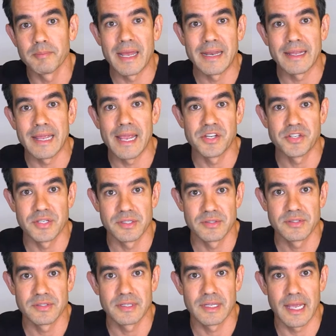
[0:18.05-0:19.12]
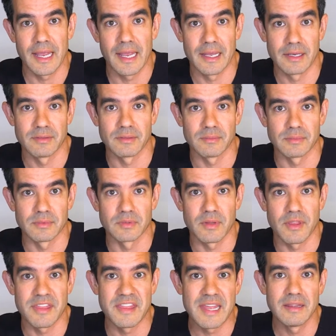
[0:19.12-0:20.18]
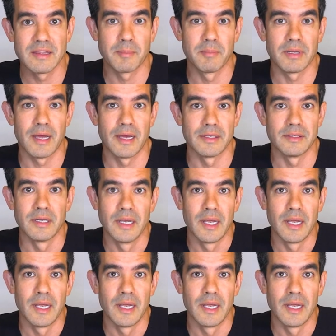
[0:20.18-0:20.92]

medications can thin the blood.